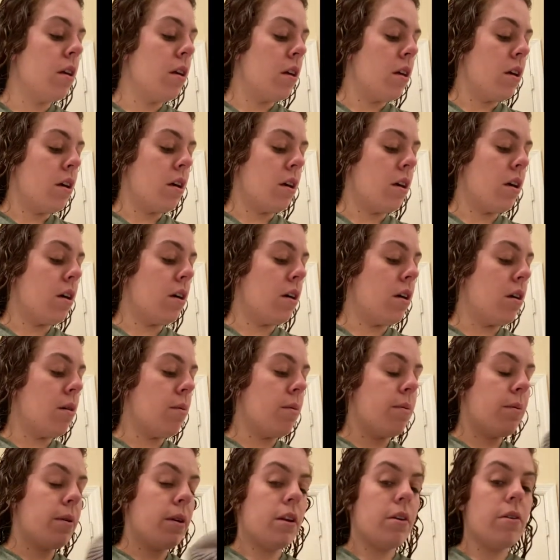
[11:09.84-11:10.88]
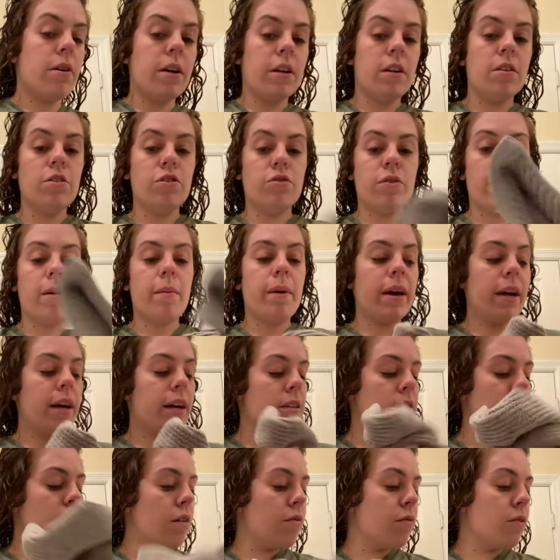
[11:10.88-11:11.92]
I'm gonna go ahead and dry my
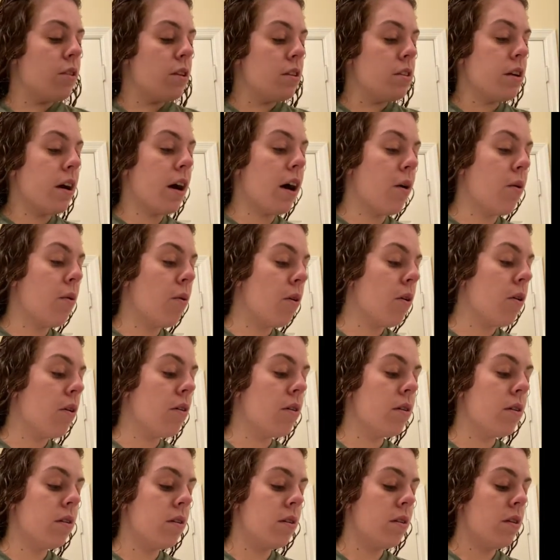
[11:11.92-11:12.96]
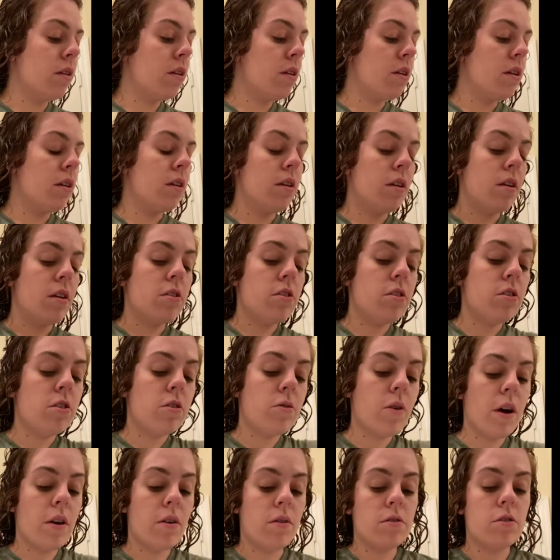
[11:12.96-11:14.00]
hands off with a towel just
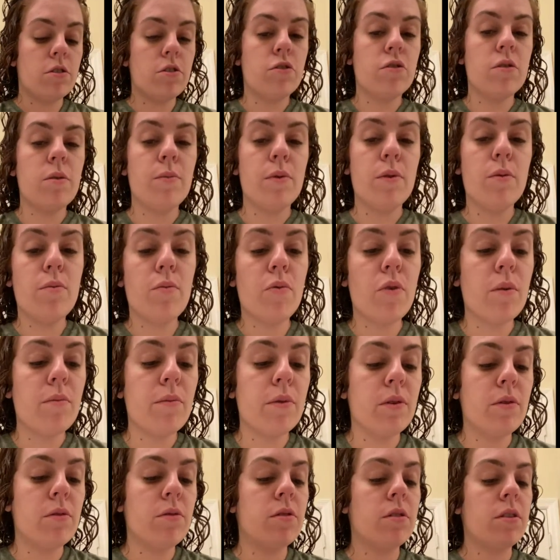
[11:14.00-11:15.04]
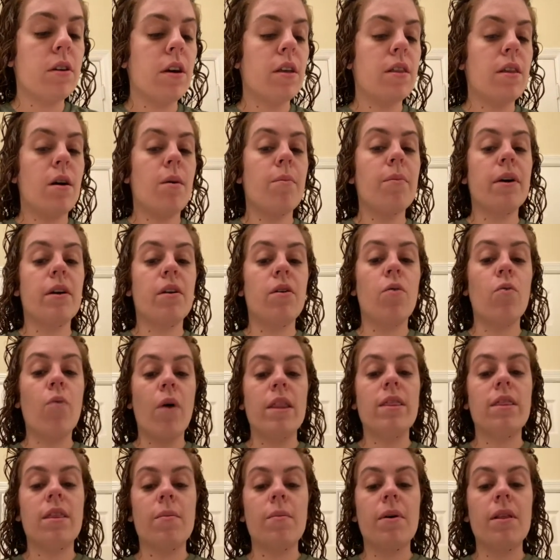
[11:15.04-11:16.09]
so I don't distribute more mousse. And now I'm gonna
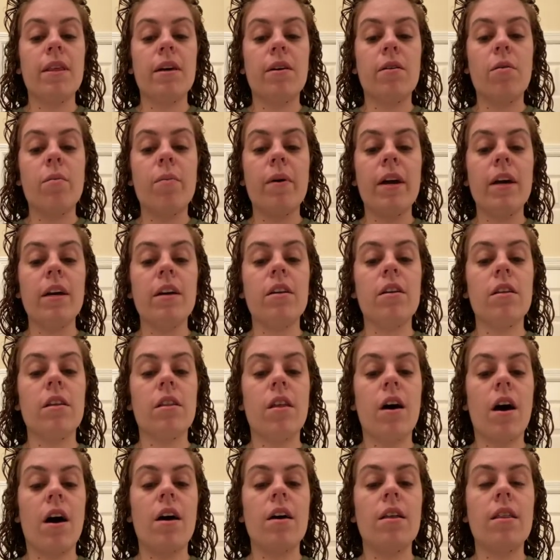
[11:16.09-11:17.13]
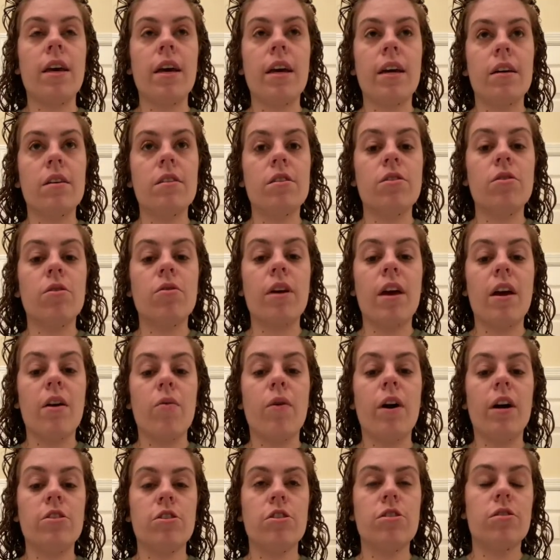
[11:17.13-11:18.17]
wet them a little bit. Not like soaking
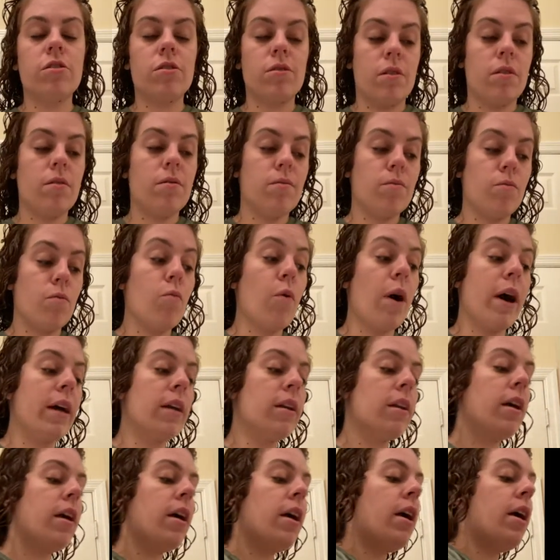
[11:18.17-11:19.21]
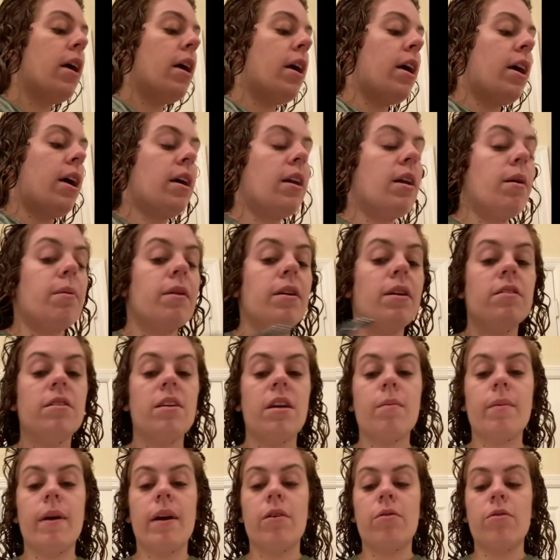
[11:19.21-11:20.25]
wet, just wet. And I'm gonna
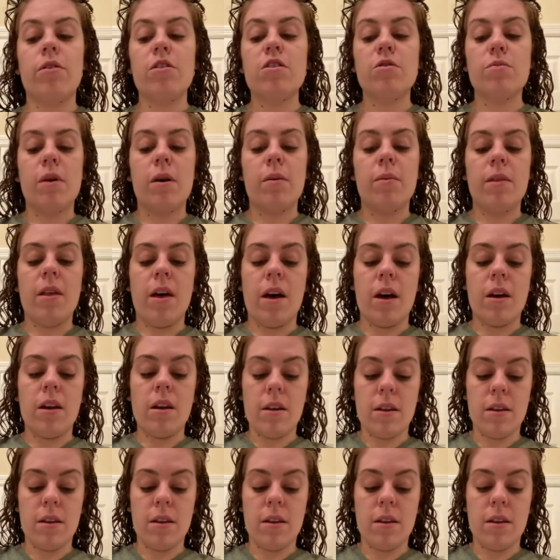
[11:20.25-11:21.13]
take my orange marmalade.